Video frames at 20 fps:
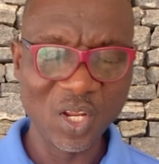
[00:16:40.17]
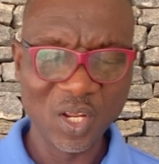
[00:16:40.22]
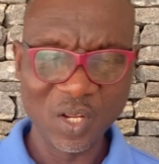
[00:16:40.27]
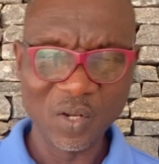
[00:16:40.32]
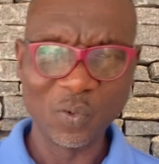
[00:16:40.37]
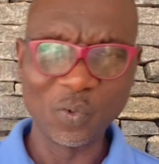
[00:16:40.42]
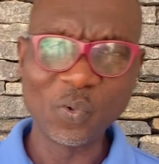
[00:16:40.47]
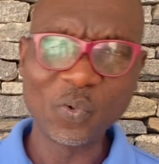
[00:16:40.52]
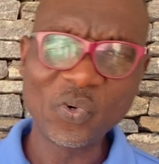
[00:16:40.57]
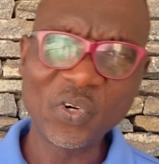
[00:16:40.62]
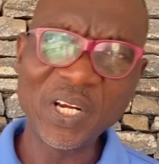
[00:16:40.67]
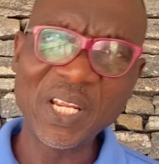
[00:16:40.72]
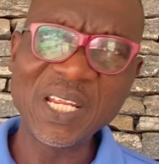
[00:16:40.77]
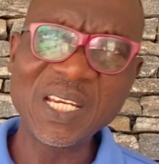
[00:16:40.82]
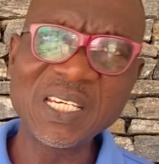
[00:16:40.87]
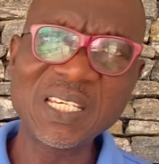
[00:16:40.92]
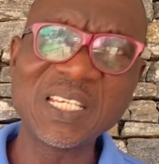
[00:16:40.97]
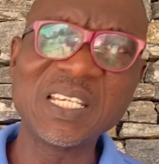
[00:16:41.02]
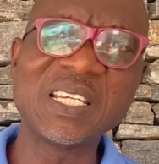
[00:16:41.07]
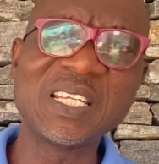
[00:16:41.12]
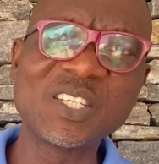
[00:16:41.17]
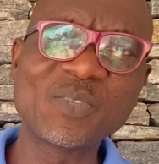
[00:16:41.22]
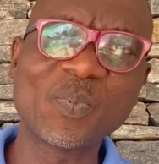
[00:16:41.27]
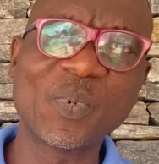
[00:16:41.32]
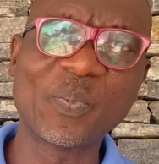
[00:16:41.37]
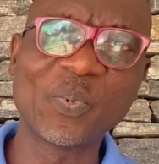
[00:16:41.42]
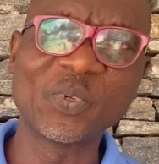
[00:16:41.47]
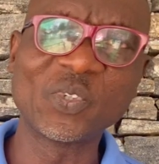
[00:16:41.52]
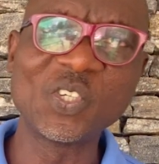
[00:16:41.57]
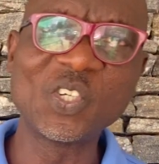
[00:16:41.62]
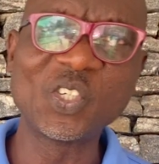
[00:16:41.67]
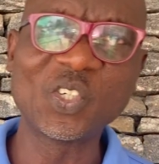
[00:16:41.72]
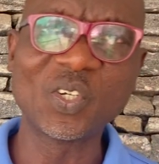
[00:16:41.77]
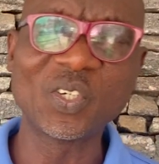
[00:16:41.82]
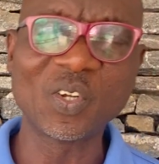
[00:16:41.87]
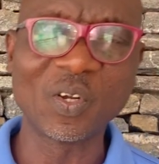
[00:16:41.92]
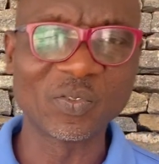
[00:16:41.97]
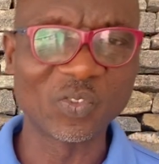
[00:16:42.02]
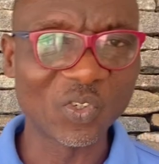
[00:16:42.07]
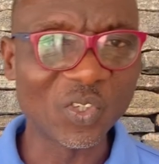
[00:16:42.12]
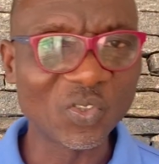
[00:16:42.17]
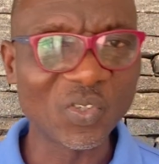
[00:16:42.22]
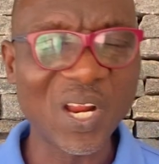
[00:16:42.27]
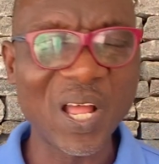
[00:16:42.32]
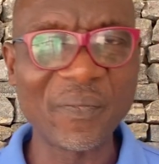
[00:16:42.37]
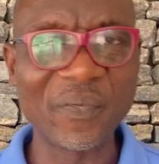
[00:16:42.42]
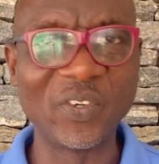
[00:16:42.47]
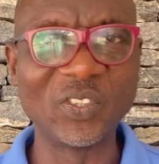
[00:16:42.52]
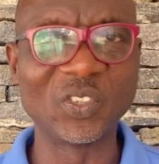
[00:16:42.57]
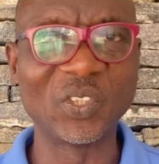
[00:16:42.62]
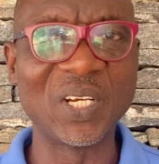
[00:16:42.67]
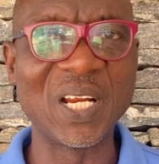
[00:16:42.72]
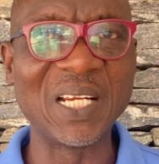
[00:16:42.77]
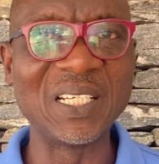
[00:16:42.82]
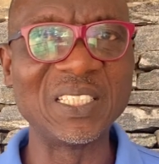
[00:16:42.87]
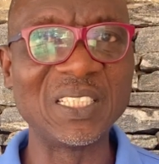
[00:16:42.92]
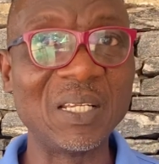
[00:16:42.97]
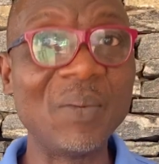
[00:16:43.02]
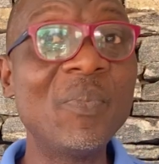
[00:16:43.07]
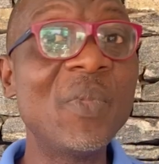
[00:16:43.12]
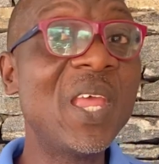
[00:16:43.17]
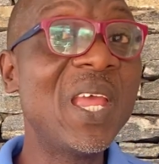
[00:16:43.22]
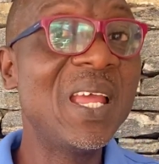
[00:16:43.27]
who reigned in this proposition of social functionalism